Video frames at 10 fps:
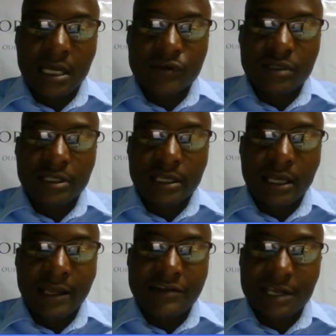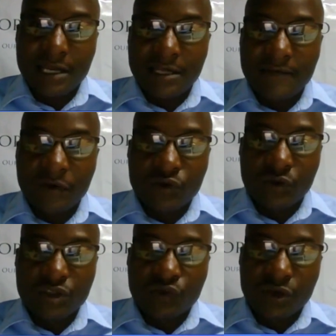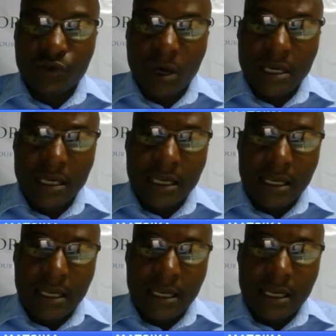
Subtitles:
actually exciting for 2021.